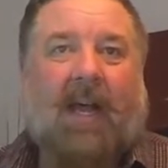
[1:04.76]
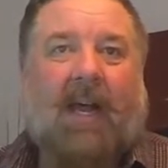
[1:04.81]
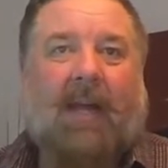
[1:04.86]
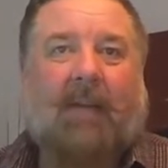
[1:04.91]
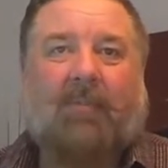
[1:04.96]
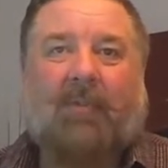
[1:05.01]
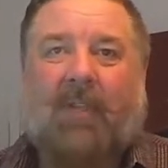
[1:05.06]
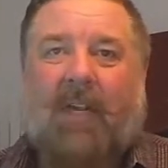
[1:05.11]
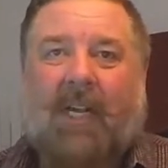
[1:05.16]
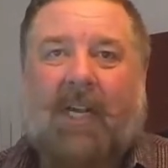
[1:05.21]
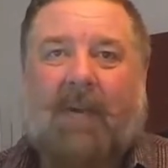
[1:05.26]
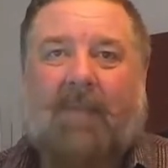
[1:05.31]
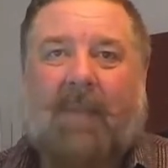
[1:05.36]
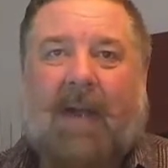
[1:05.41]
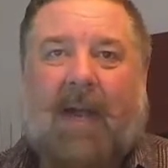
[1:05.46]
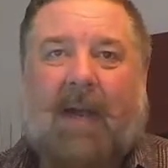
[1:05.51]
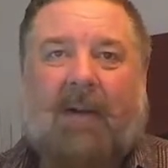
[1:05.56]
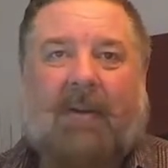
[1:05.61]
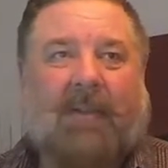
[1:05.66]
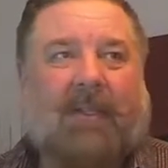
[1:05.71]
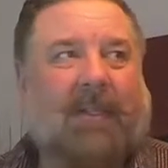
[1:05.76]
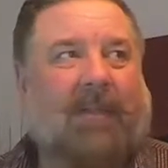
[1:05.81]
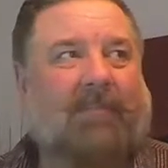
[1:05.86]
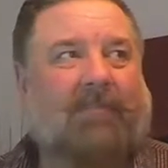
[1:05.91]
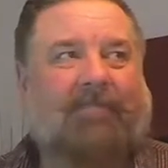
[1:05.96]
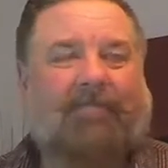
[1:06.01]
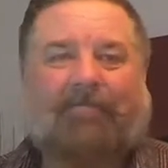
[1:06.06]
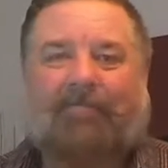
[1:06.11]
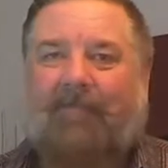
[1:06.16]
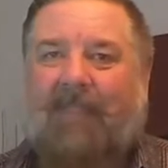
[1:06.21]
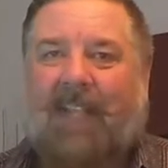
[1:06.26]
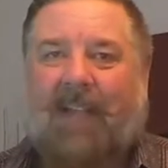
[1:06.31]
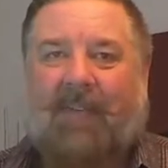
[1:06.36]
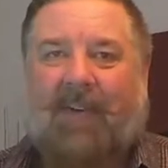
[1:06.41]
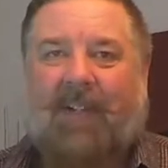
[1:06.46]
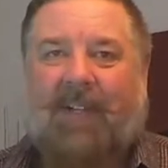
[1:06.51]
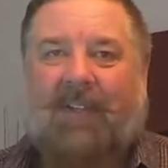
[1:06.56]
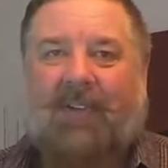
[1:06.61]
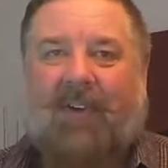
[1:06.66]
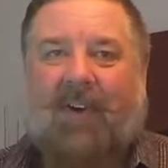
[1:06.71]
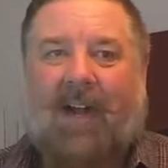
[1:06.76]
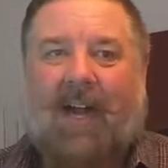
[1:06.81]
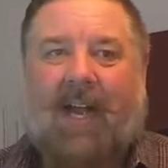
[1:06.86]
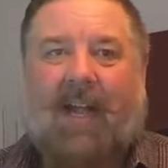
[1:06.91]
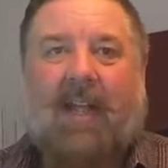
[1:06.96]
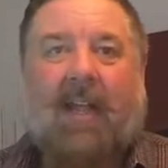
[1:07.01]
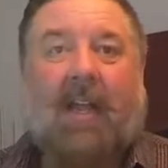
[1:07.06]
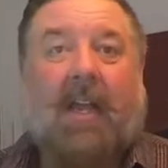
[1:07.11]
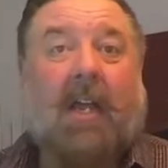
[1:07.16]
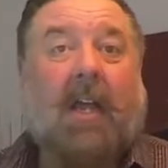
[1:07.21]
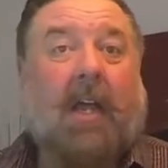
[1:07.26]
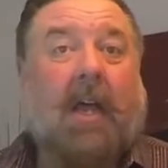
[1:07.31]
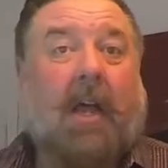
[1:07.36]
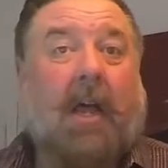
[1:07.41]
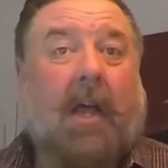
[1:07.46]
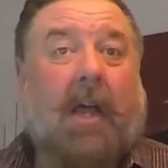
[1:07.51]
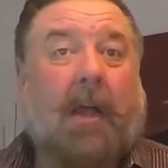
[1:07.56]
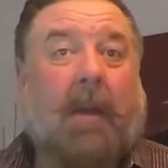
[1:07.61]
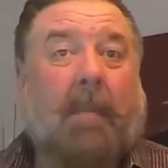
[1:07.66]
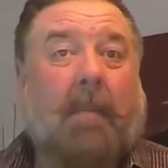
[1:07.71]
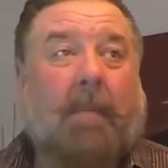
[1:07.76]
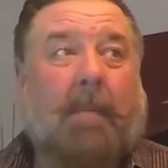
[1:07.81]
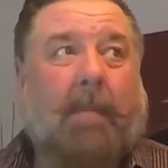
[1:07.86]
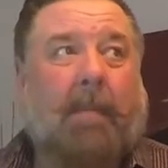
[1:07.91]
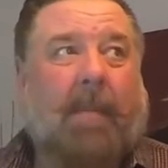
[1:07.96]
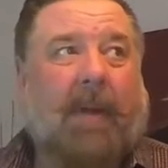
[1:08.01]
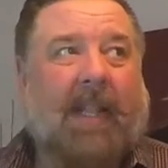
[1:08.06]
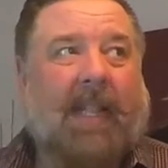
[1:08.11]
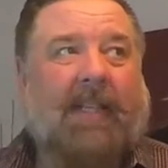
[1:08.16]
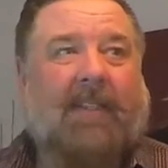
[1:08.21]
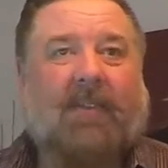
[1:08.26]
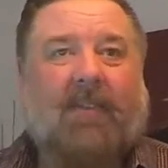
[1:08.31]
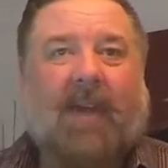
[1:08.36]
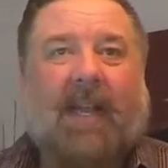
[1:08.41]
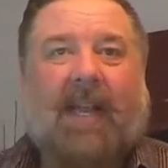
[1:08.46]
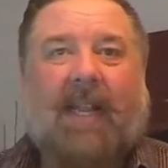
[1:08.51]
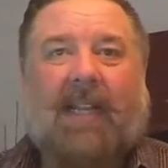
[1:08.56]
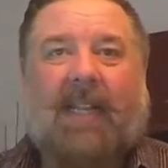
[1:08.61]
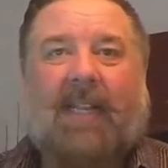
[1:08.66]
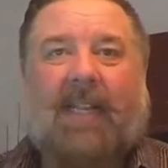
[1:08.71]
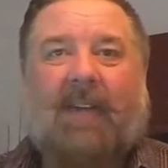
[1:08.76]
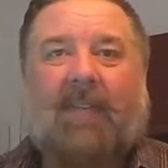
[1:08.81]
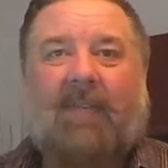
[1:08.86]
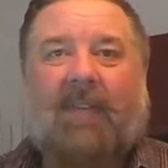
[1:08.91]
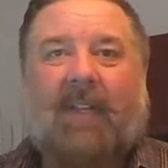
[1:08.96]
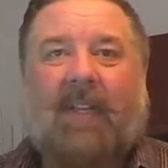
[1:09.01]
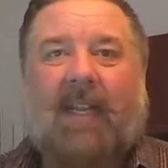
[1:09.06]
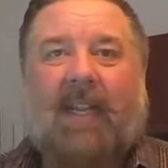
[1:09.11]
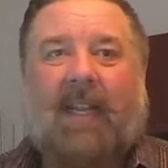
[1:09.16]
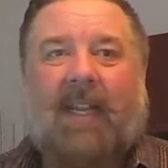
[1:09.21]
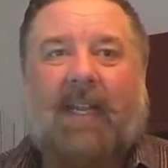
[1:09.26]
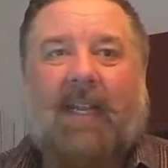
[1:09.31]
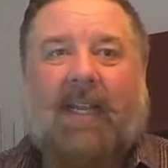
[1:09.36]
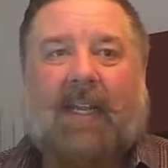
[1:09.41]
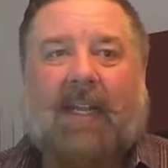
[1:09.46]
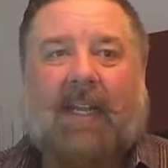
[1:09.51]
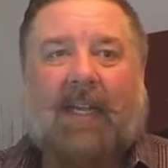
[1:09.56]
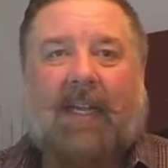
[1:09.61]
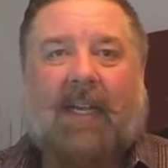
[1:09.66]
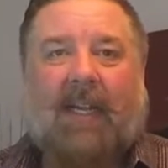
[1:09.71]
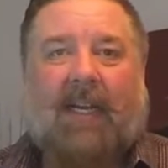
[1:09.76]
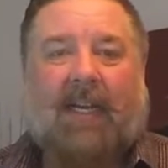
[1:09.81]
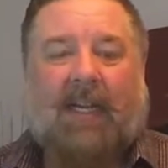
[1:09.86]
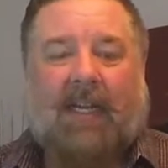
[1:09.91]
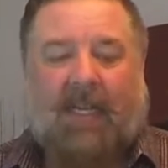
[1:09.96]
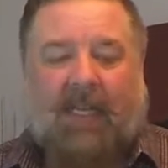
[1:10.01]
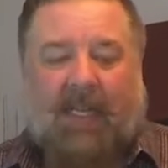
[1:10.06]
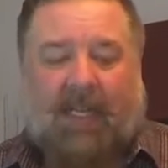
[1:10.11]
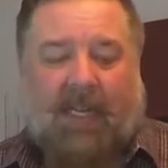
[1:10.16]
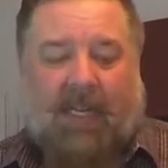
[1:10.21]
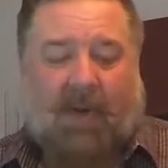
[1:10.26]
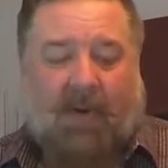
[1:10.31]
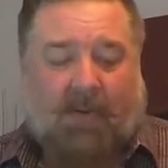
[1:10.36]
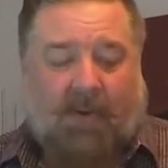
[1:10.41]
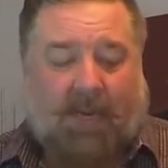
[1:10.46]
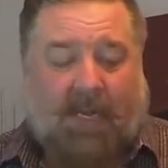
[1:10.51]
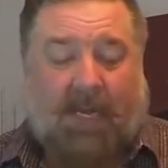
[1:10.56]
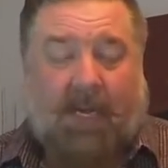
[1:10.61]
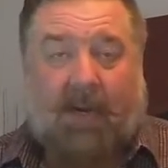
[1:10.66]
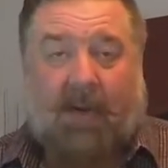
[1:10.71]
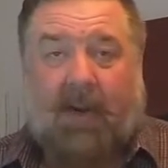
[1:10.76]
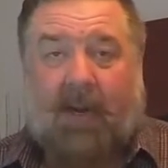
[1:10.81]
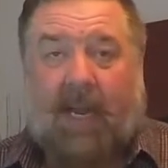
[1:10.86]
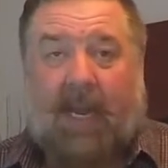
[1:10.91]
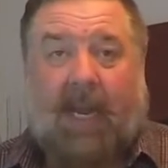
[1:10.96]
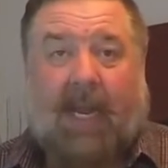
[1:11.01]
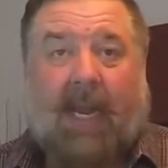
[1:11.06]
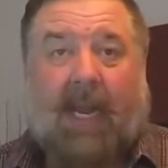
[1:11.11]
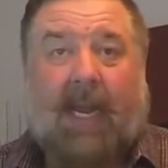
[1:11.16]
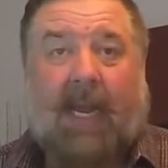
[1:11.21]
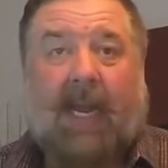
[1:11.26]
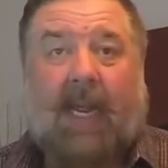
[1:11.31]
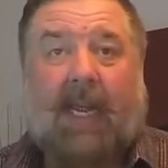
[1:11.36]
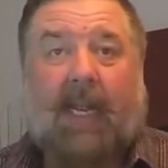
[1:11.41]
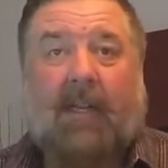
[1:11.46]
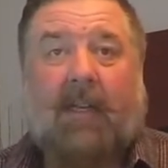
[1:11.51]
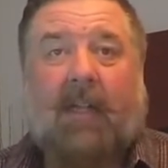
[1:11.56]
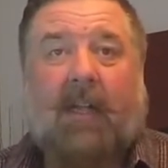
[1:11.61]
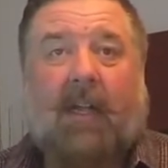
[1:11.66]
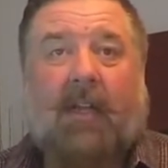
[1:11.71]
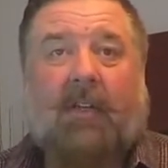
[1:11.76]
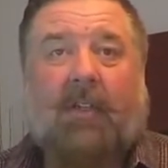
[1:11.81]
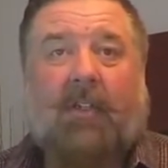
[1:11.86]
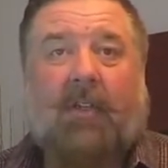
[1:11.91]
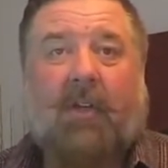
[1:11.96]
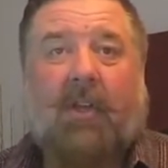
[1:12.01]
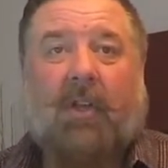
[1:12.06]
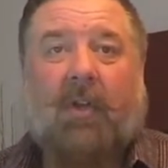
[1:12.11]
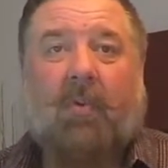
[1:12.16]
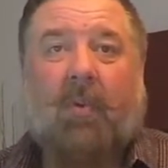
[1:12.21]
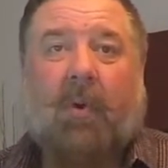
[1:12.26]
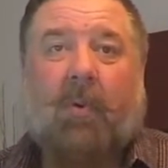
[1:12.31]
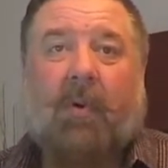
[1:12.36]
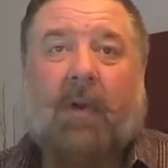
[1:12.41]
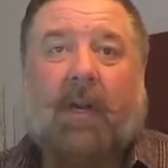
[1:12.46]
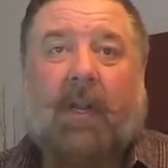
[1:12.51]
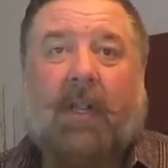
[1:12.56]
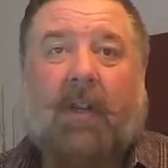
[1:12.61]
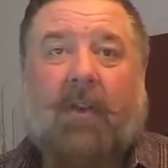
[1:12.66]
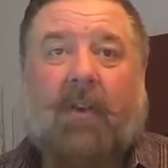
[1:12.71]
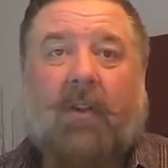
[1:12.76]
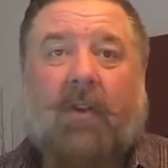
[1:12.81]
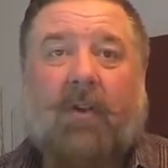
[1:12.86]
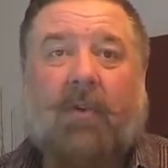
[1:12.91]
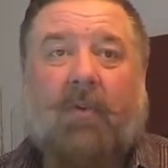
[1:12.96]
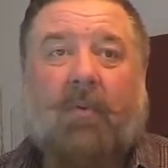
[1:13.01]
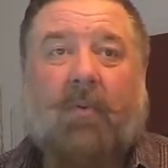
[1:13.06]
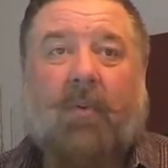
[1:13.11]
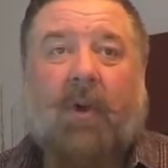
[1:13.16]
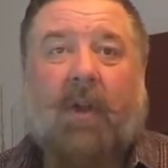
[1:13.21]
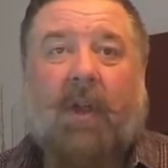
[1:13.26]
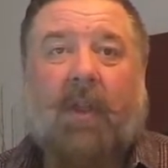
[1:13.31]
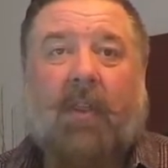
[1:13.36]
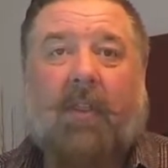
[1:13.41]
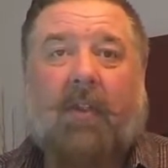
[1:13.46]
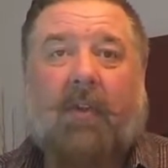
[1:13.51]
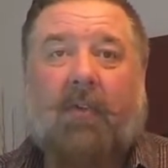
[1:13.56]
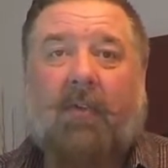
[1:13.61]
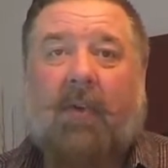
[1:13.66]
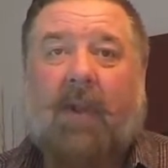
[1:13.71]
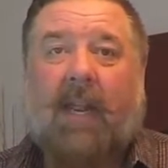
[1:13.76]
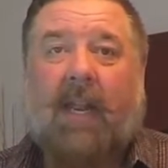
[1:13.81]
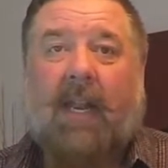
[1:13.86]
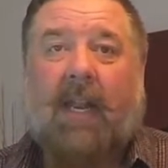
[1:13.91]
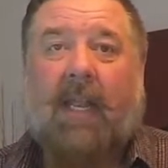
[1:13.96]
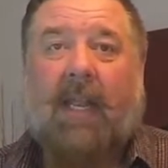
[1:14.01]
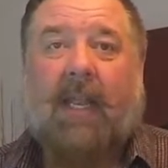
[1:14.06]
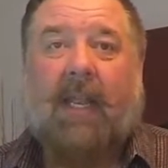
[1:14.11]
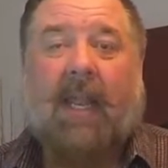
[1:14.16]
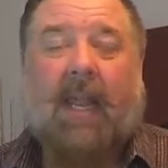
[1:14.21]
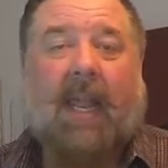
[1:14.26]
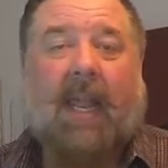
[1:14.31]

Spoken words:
Check them out, give it a try. But let's go ahead and get going here, and I'll show you what we're going to do with creating